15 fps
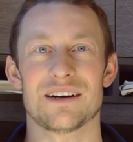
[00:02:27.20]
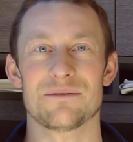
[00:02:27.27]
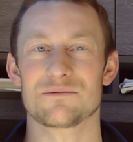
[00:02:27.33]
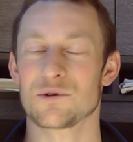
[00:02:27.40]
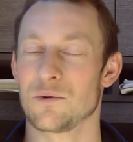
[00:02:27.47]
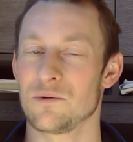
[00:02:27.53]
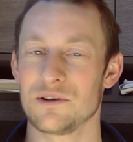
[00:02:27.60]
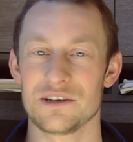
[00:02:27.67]

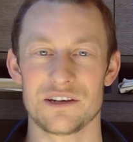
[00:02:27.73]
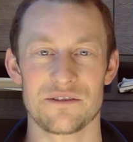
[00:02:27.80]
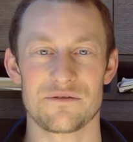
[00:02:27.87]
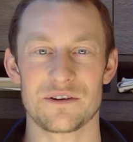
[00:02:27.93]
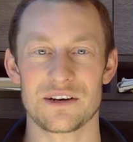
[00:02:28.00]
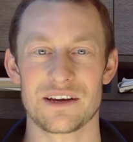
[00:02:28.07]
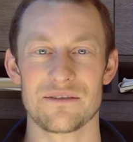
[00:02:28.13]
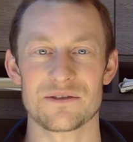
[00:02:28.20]
Totally
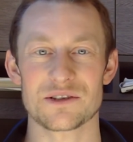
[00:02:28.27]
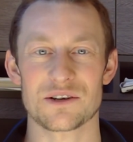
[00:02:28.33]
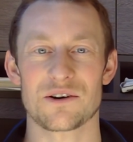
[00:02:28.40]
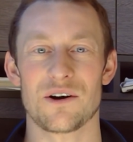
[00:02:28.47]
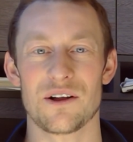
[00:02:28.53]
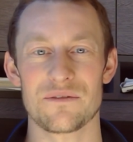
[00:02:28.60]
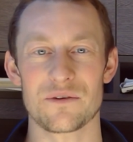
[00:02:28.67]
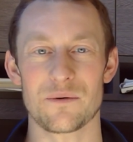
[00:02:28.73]
different. Give us a
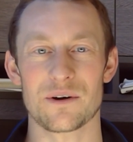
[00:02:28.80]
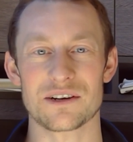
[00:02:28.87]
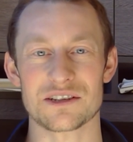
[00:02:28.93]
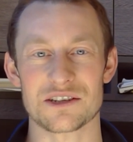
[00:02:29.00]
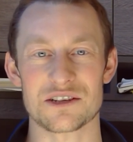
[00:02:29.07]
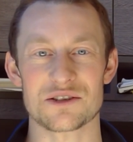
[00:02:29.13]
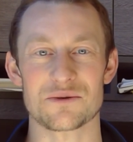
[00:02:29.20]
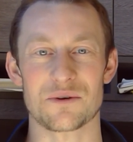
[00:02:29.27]
call if you want
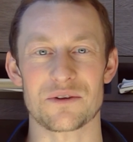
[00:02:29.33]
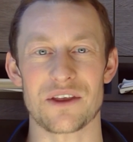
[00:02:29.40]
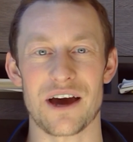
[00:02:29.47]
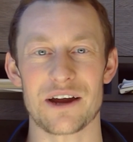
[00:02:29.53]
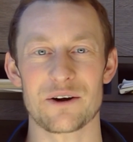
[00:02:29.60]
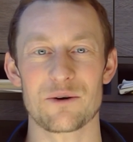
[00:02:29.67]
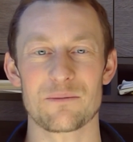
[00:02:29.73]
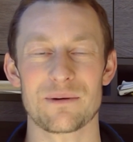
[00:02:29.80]
us to sort
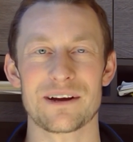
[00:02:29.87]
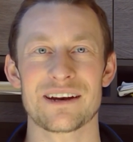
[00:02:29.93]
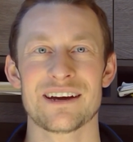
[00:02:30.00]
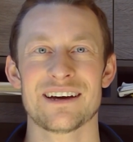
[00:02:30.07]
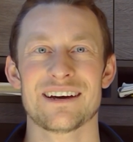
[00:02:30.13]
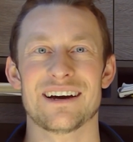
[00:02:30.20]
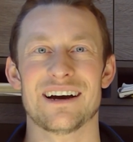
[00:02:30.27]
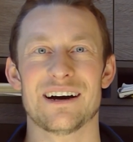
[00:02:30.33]
that out. But
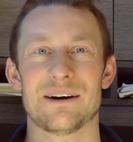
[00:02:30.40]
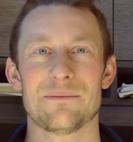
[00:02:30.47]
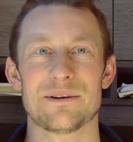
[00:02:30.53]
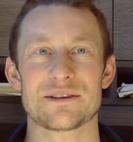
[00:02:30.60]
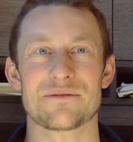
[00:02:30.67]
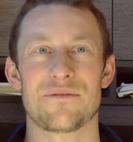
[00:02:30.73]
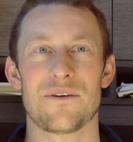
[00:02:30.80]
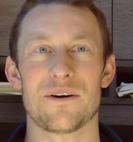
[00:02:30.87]

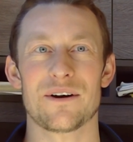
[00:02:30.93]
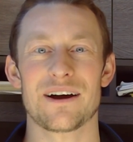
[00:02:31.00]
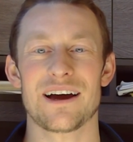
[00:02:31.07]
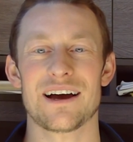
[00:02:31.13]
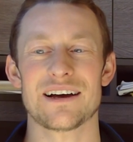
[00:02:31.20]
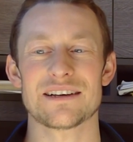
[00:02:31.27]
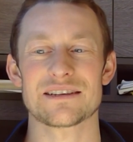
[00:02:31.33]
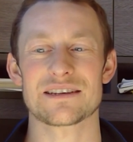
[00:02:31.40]
as far
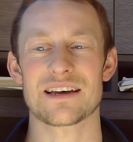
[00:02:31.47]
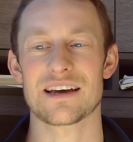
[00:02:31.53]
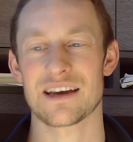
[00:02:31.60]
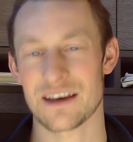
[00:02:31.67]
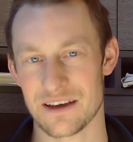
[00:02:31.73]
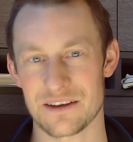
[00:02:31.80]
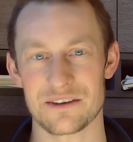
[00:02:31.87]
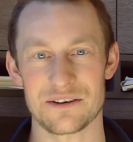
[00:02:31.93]
as
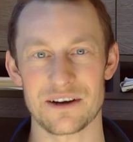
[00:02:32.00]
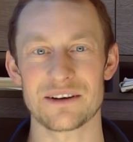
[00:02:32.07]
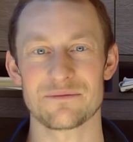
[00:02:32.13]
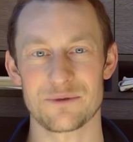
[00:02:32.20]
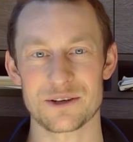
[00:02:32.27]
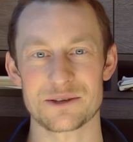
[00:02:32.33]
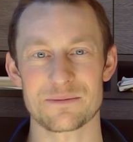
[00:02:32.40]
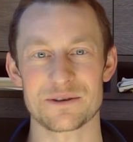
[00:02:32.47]

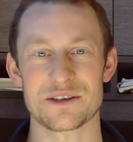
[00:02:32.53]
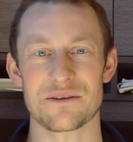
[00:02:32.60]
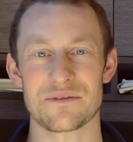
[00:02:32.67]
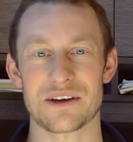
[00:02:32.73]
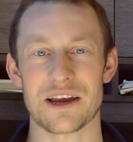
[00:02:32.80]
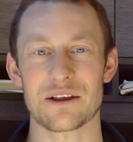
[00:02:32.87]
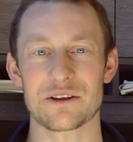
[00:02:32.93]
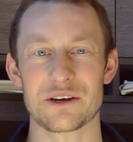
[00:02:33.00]
one
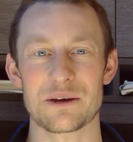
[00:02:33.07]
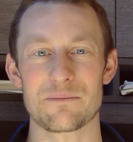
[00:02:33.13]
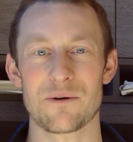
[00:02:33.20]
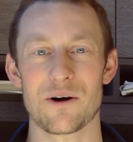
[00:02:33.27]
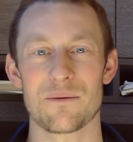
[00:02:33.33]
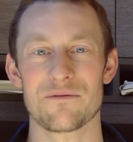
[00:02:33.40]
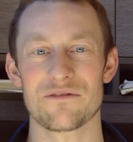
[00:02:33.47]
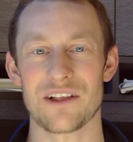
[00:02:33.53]
specific LED
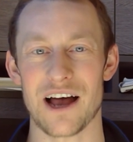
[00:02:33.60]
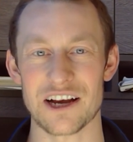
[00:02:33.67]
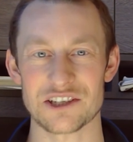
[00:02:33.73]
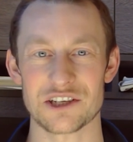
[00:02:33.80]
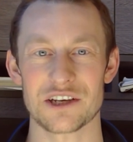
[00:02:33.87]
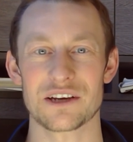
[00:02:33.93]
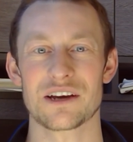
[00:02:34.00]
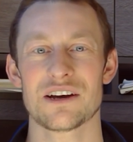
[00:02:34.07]
bulb
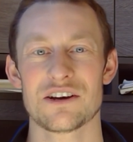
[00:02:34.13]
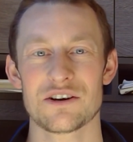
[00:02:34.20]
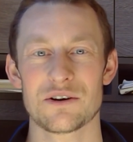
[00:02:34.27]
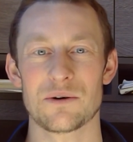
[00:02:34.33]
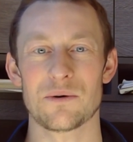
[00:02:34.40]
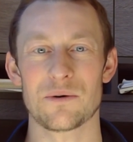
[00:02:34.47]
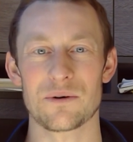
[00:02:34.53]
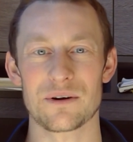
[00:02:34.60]
flashing
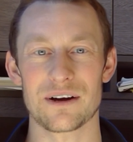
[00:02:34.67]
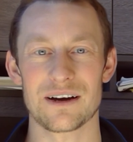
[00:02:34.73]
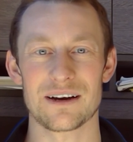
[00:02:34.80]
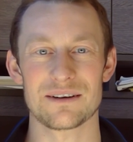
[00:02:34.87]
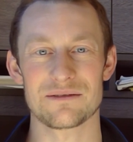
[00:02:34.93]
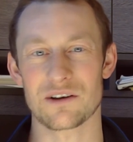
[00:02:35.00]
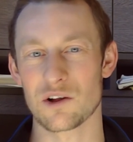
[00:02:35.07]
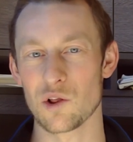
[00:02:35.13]
or
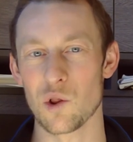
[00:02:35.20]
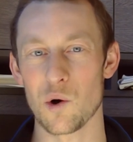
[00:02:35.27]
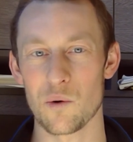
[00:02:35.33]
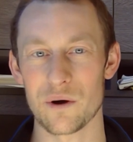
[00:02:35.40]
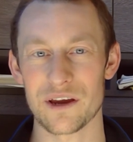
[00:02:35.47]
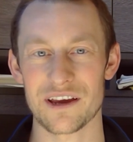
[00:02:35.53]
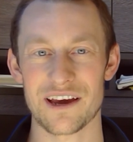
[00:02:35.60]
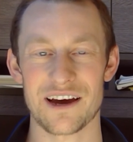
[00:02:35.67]

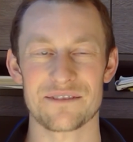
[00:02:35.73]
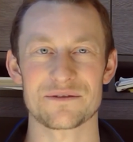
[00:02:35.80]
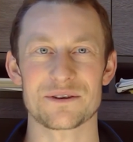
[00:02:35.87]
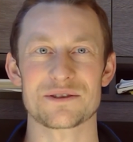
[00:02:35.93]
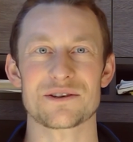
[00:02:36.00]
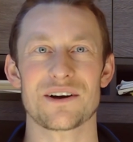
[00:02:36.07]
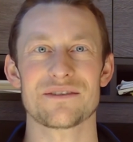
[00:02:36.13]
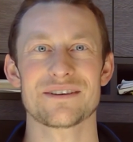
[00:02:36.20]
glowing after
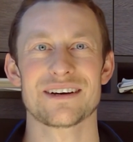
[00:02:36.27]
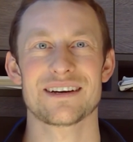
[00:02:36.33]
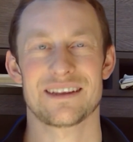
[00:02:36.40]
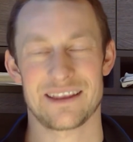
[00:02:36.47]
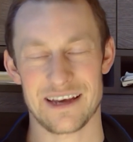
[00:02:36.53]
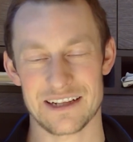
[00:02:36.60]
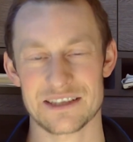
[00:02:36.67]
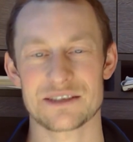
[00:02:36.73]
it's off,
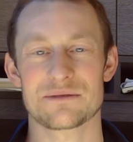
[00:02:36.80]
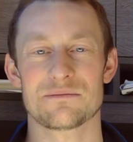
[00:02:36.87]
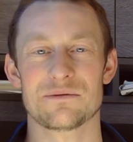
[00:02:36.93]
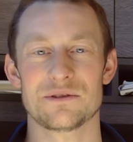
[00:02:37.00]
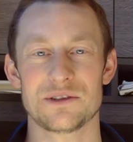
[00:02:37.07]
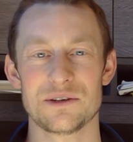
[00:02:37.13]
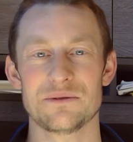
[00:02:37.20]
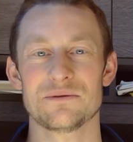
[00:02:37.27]
that's
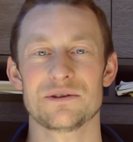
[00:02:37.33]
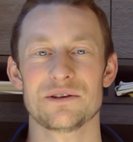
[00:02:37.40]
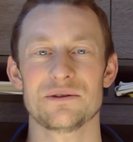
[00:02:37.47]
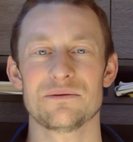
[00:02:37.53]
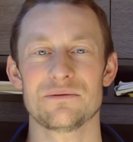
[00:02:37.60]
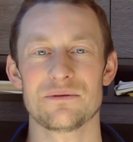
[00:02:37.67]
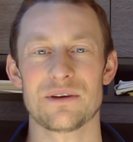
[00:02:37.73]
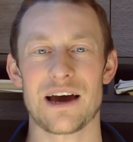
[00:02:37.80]
due
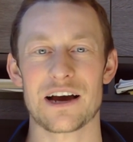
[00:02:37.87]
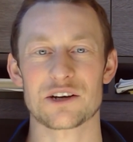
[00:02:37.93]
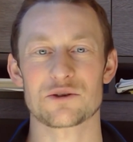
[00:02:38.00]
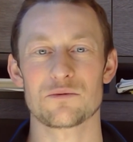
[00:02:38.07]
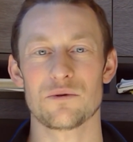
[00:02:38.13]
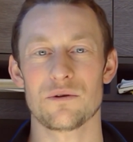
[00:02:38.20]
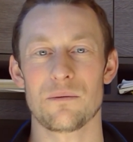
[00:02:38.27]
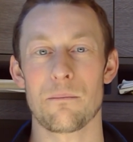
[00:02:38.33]
to the
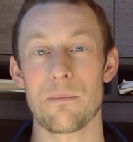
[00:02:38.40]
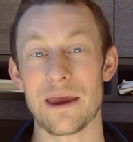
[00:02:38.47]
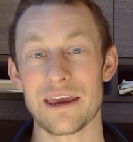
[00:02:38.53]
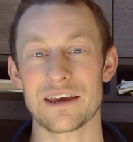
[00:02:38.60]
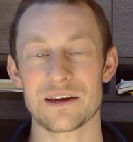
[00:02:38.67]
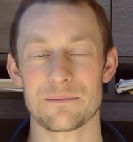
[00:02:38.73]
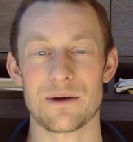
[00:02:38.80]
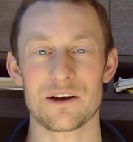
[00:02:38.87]
actual
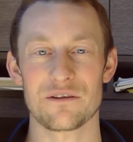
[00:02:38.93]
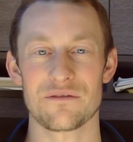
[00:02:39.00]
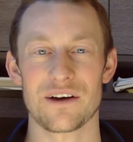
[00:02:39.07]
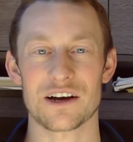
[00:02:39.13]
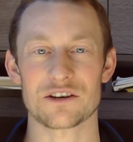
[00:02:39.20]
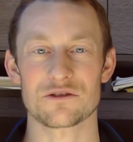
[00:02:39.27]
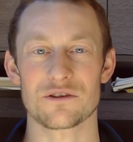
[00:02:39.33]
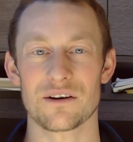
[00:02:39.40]
make and
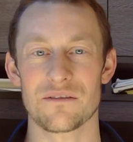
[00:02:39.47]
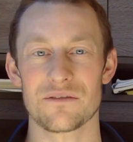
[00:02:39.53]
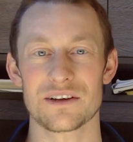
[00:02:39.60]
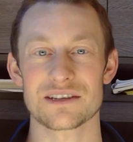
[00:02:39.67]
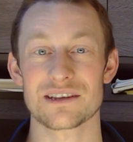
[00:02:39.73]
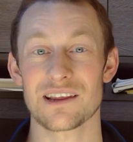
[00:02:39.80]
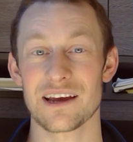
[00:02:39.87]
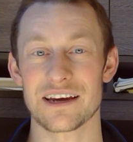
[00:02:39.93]
manufacture of
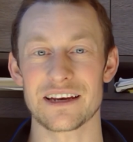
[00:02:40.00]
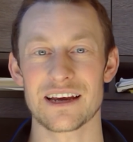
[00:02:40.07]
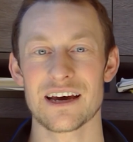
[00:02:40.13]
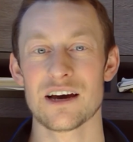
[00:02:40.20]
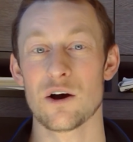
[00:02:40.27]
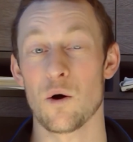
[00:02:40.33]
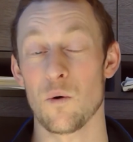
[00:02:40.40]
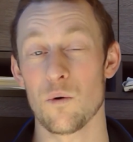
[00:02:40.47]
this light,
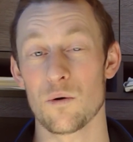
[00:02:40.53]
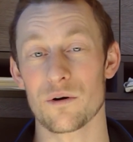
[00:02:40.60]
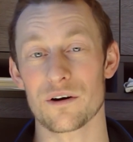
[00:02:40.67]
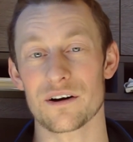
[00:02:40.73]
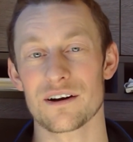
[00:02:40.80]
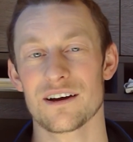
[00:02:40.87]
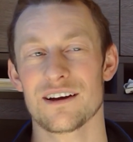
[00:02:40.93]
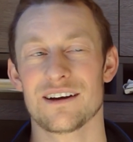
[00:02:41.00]

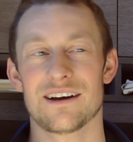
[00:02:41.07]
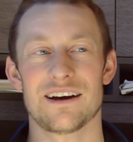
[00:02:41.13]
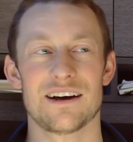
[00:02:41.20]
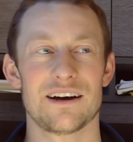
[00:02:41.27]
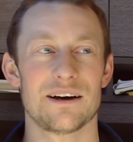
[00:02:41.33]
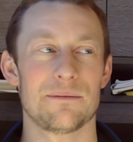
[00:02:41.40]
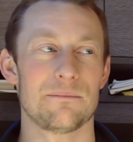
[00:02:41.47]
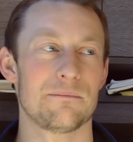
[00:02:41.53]
or
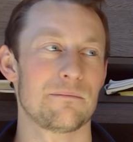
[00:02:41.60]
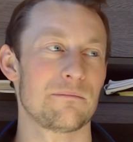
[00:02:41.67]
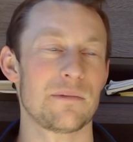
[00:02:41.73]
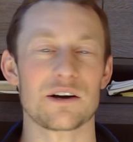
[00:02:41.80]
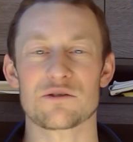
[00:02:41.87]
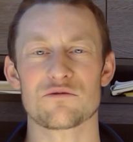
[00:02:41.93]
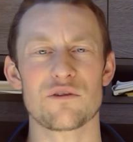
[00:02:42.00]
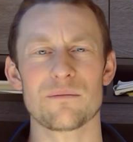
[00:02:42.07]

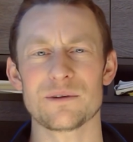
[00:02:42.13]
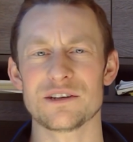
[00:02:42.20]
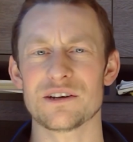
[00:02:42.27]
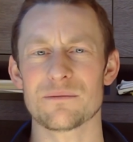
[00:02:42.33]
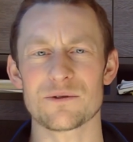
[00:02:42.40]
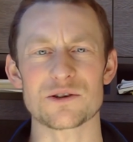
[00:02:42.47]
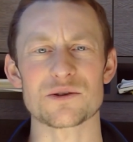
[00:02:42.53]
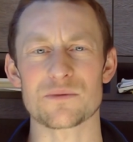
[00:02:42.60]
a crummy
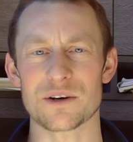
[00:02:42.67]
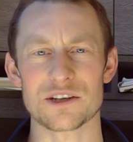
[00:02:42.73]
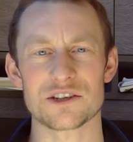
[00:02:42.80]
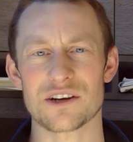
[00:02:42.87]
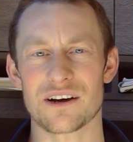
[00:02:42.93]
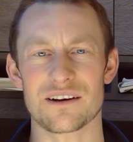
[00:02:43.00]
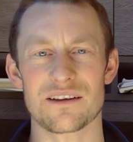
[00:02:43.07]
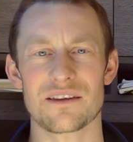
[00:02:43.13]
dimmer switch
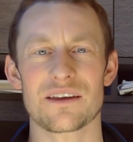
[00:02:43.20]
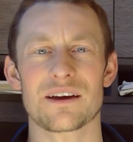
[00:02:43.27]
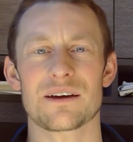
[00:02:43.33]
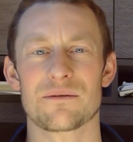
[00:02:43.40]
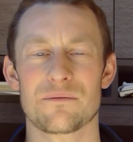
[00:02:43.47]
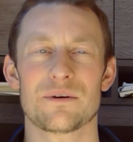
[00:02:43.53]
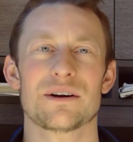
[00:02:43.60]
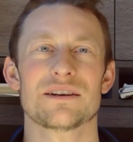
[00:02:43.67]
kind of thing
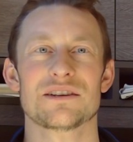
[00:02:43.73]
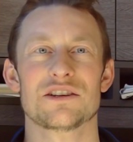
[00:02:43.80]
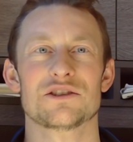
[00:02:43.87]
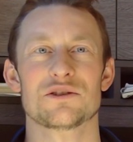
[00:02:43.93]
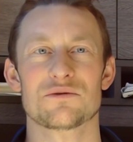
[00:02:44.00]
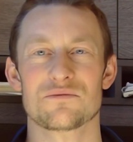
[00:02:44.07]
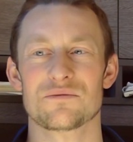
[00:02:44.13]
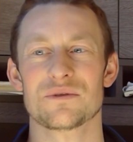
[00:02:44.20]
where it's
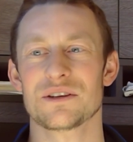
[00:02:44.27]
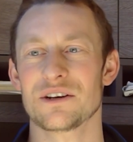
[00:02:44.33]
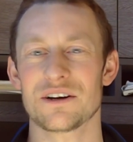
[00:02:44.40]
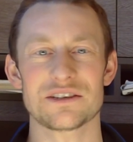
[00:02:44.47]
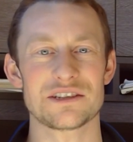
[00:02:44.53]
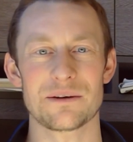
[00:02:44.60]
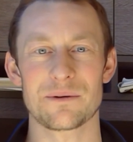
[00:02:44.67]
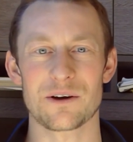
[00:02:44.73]
just really
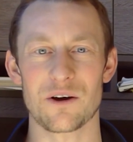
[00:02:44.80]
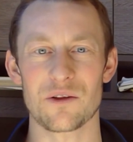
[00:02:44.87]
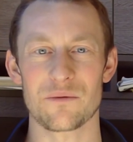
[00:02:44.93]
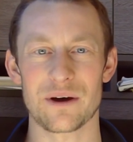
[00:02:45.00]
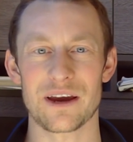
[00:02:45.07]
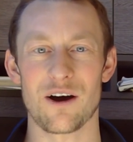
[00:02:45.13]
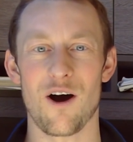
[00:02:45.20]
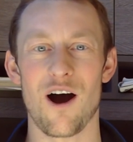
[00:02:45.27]
not dimming all the
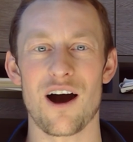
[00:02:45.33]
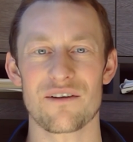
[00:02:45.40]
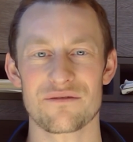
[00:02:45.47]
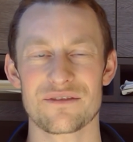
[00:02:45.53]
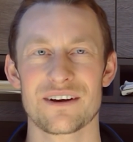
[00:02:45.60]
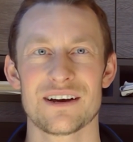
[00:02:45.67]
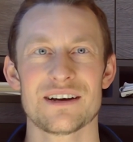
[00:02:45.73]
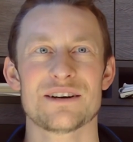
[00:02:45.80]
way off.